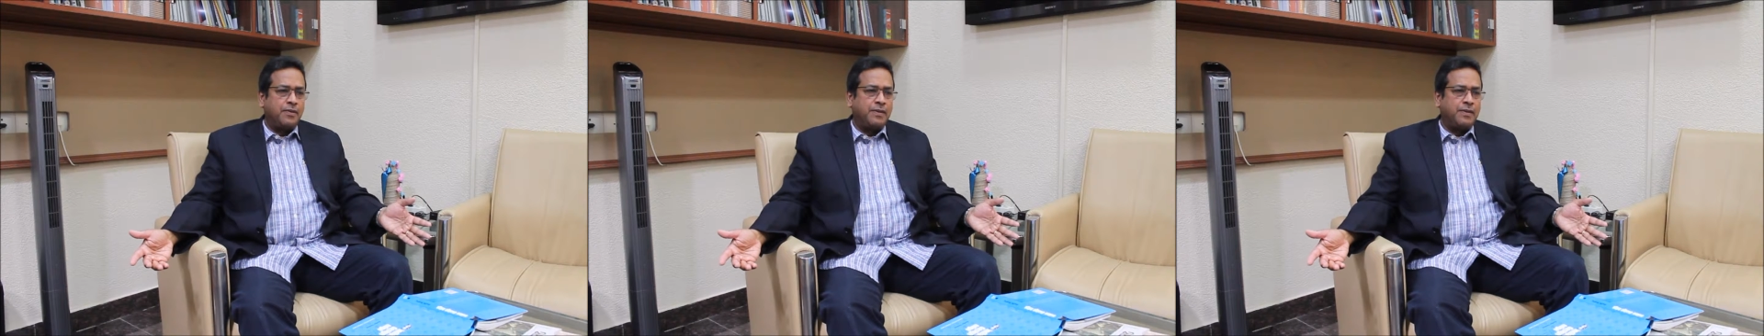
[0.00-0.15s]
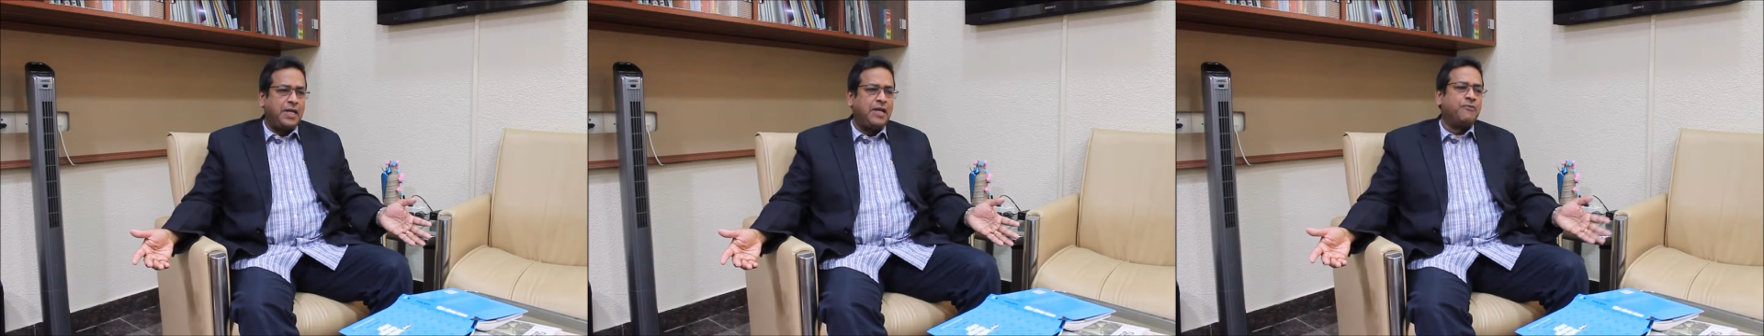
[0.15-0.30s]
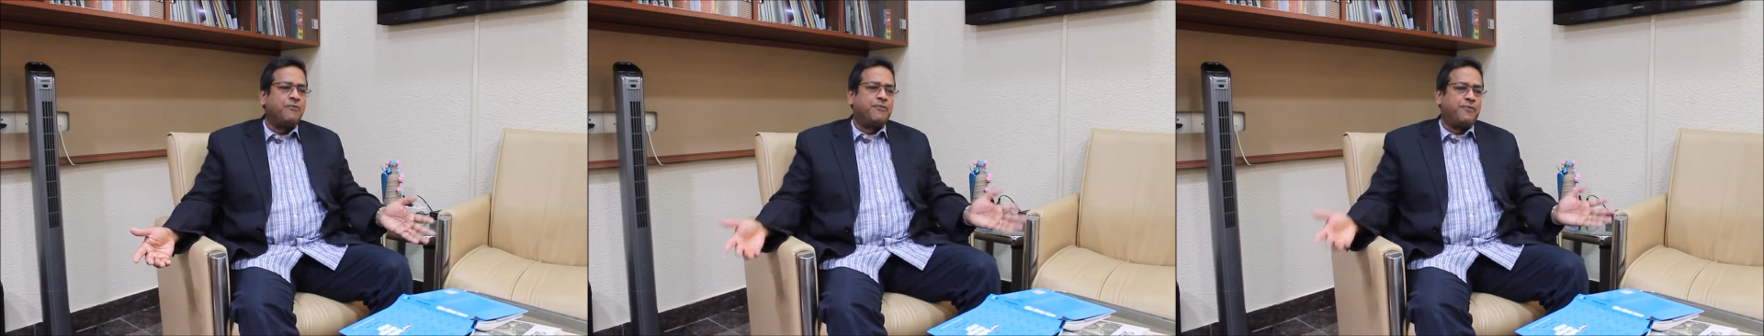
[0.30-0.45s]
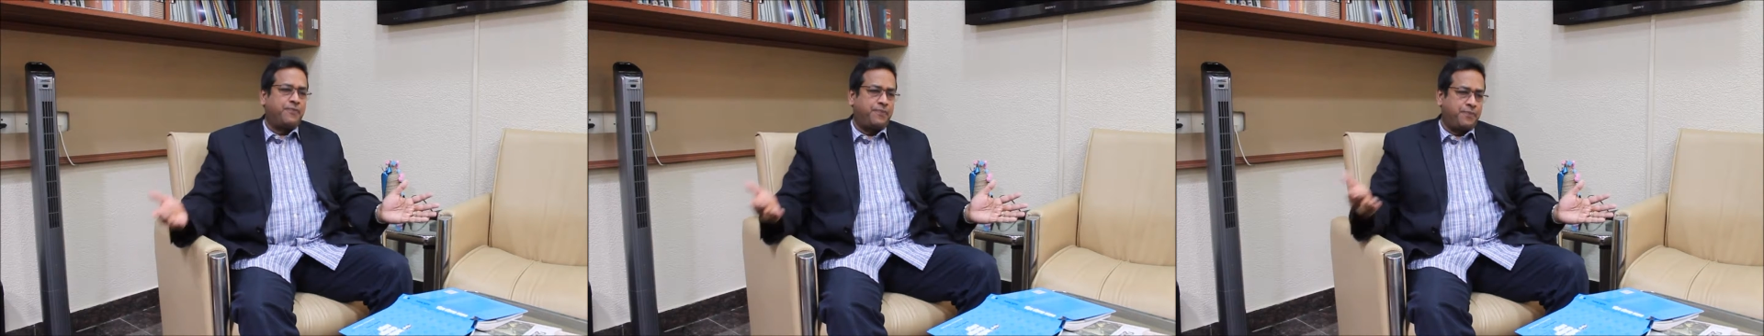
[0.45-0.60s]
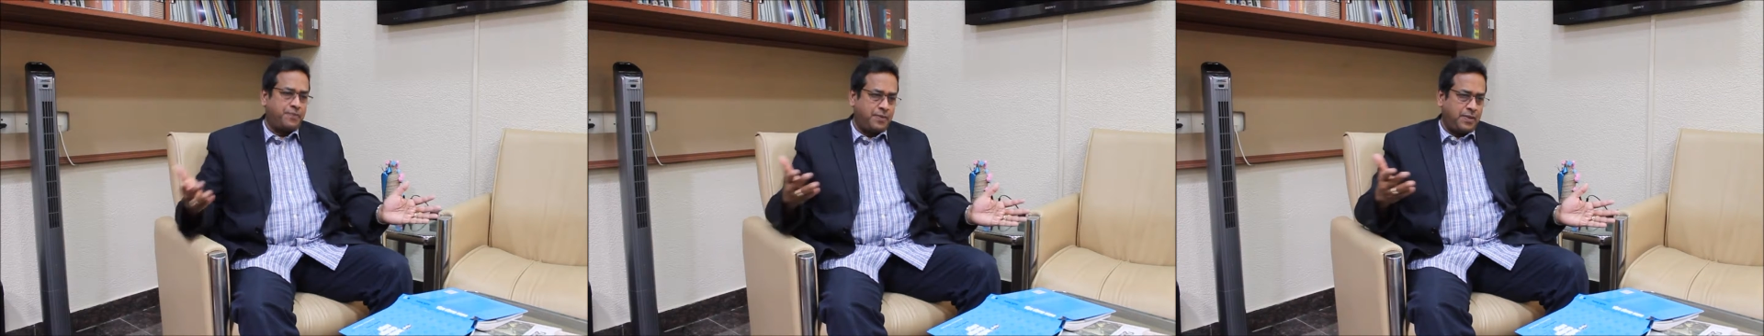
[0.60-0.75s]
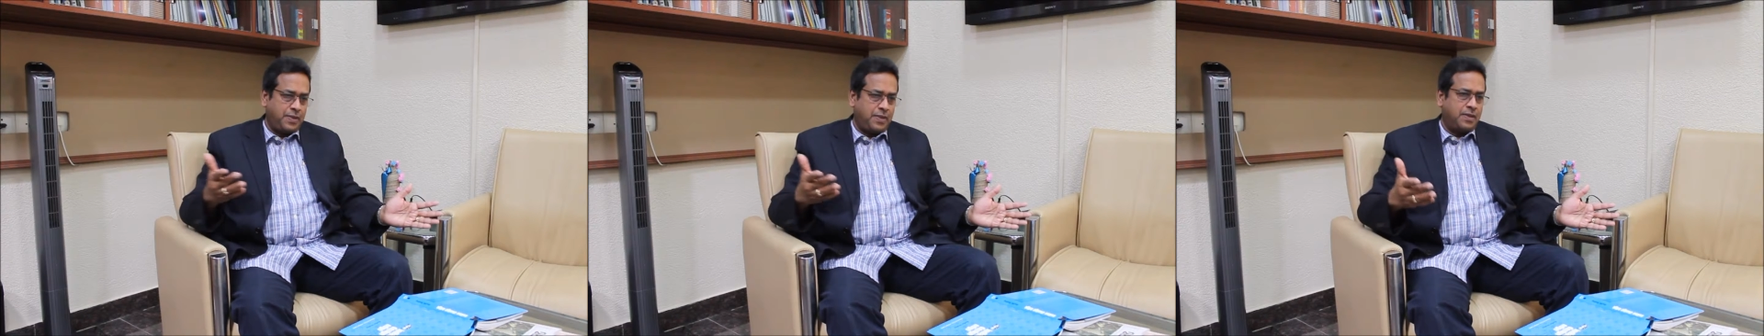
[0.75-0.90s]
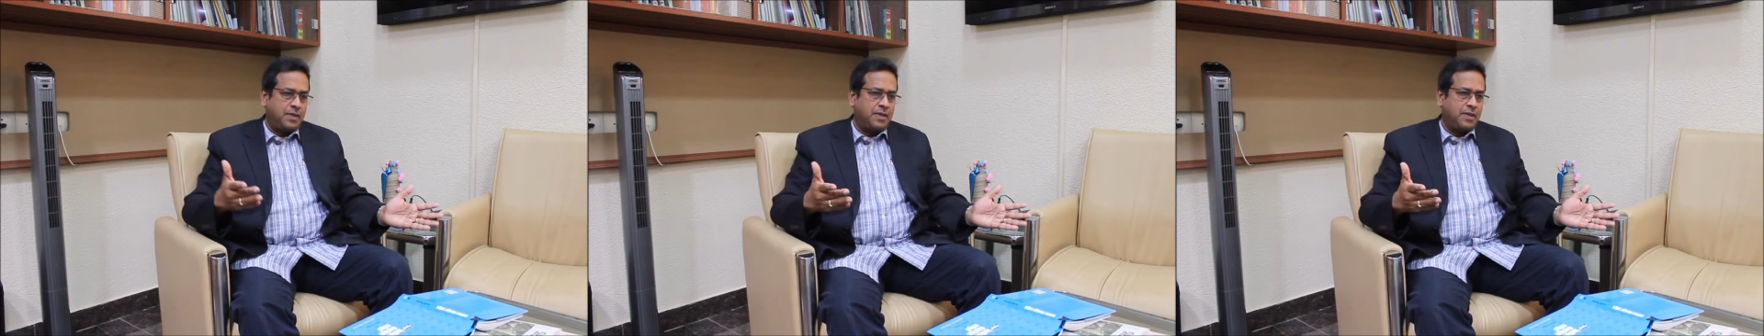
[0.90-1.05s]
if
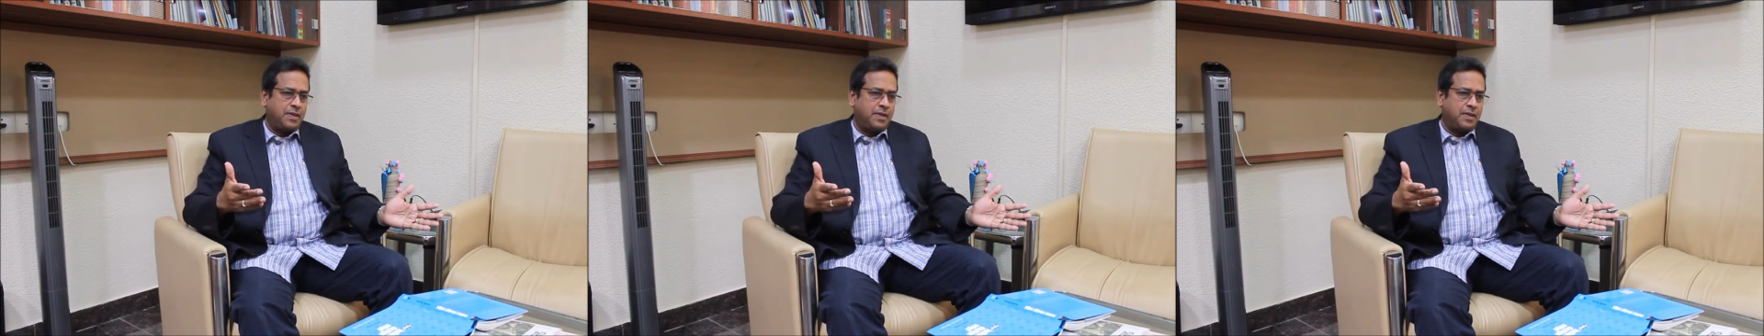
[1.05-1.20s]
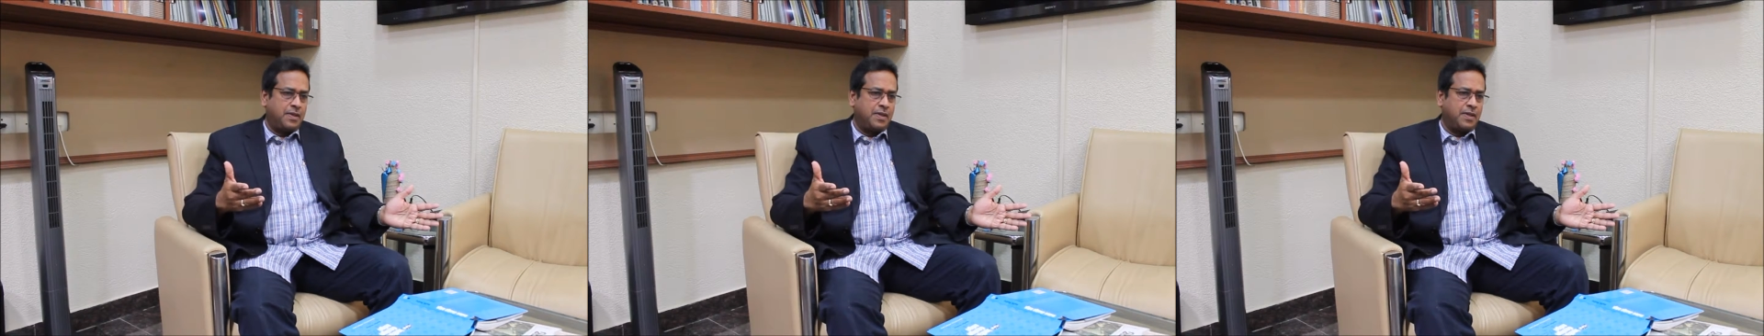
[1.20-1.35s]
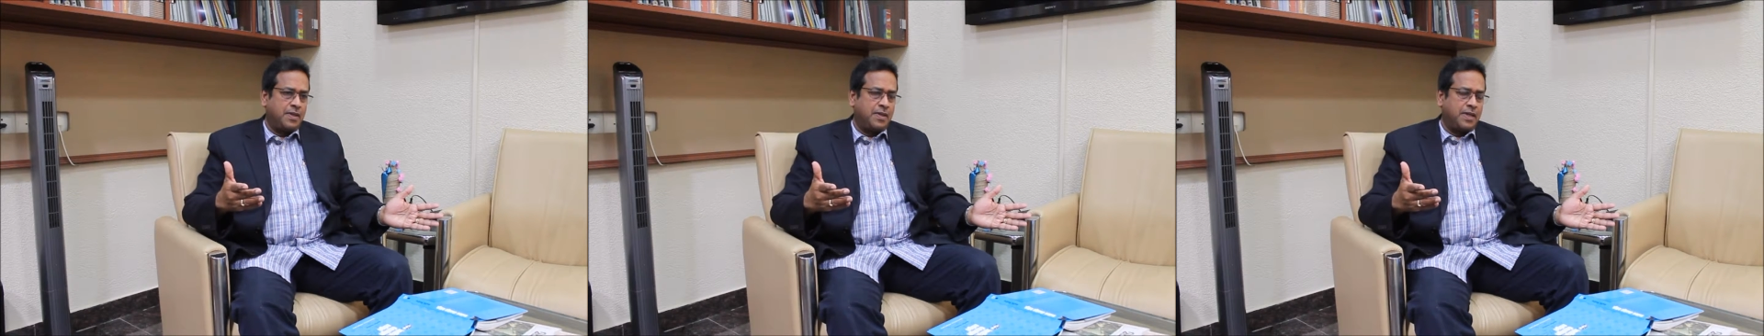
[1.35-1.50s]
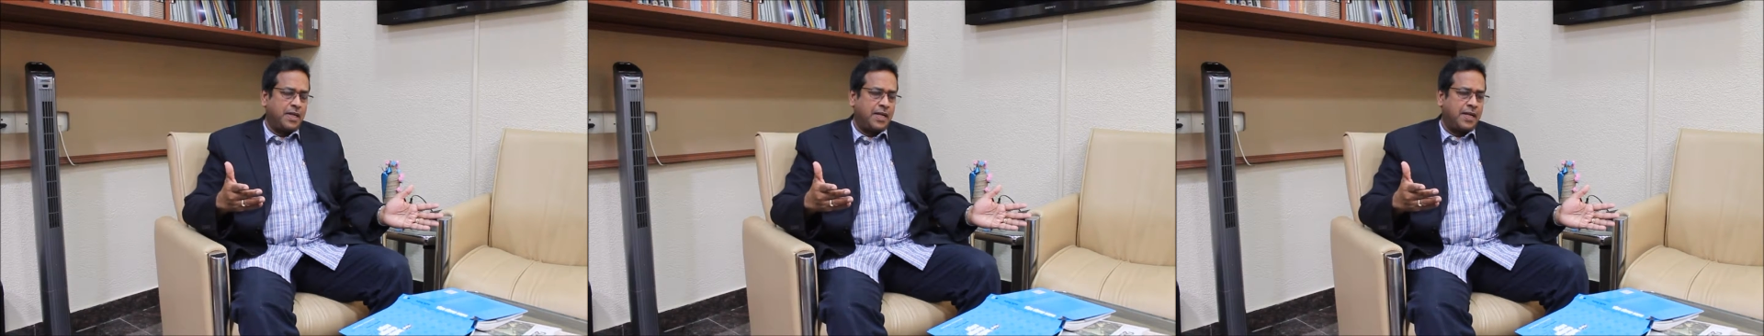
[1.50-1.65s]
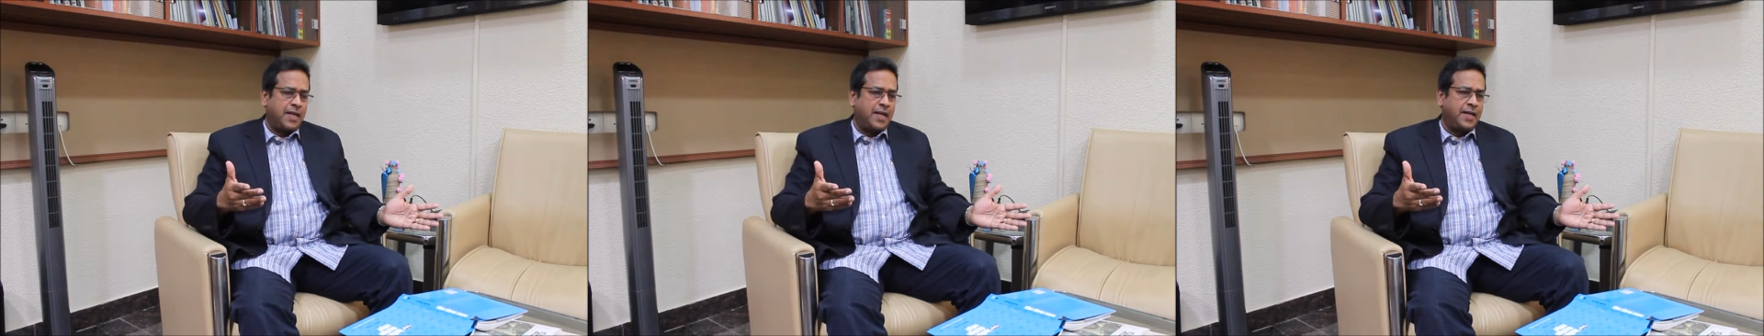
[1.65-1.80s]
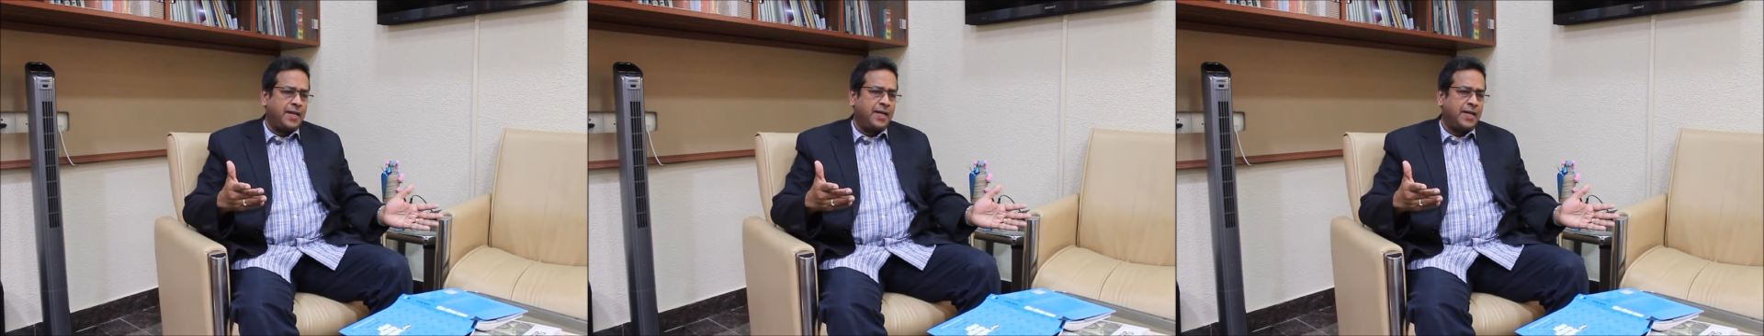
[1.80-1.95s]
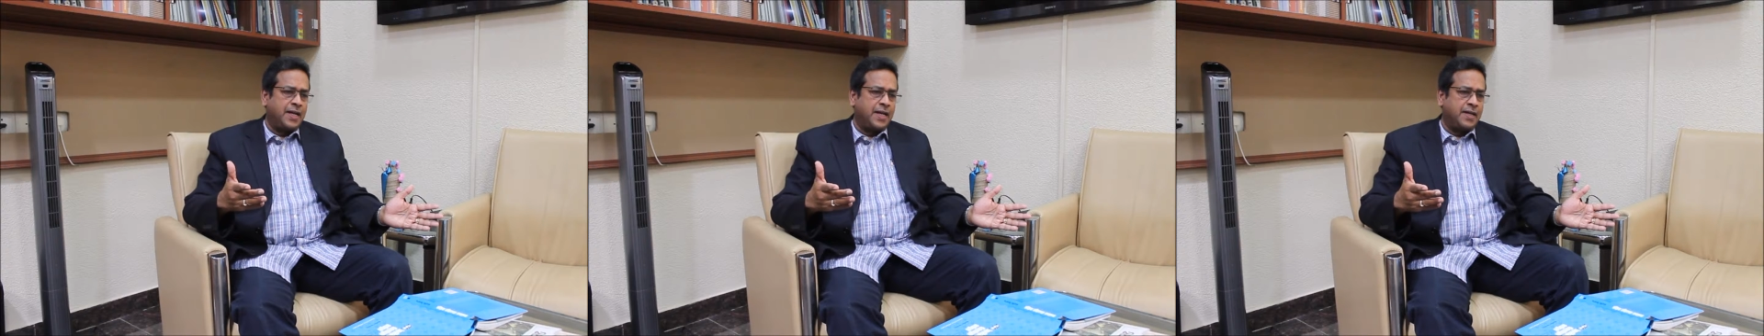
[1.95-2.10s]

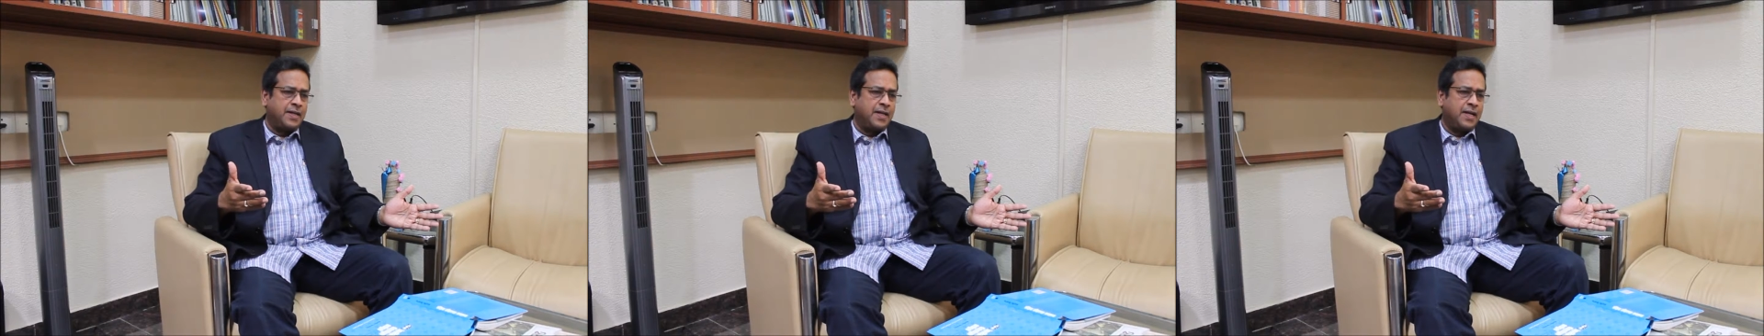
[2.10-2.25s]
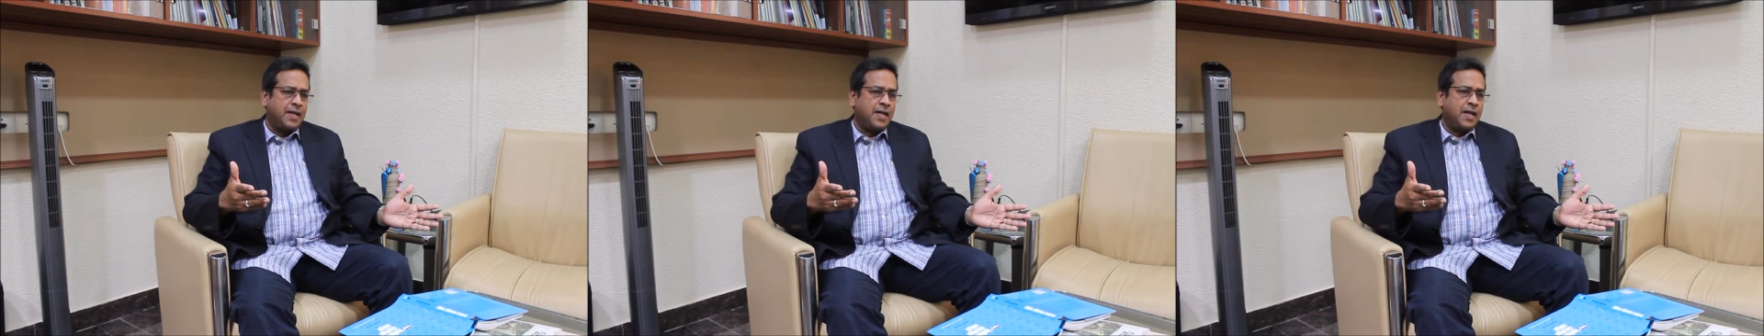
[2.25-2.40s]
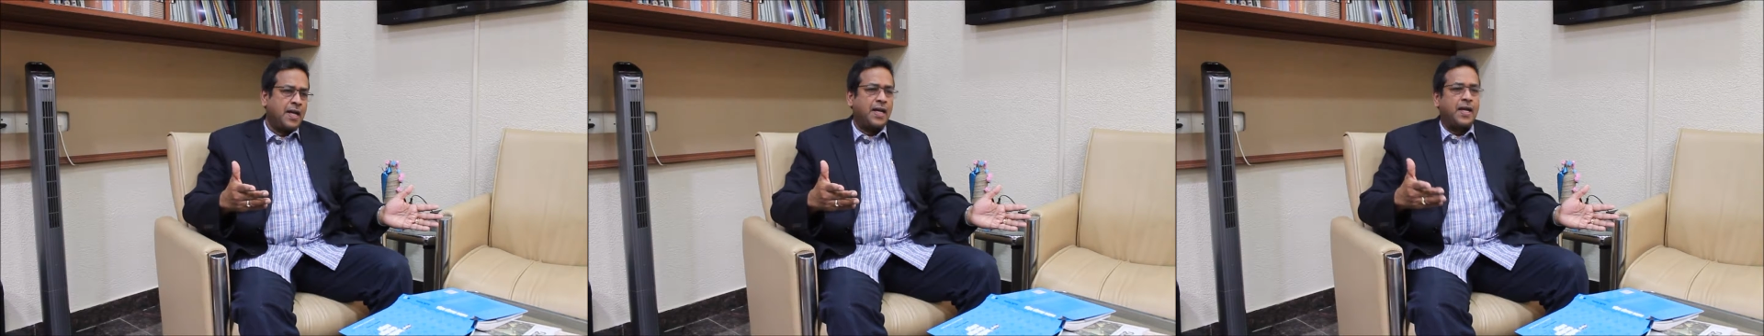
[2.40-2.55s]
NID had